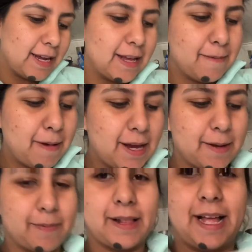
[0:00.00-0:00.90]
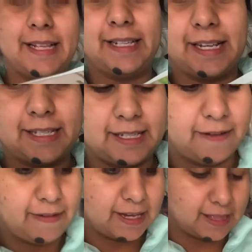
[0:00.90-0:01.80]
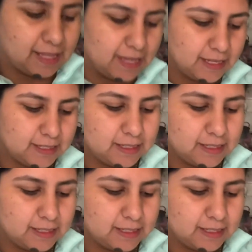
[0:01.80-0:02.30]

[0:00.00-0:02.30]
makeup class, stuff like this.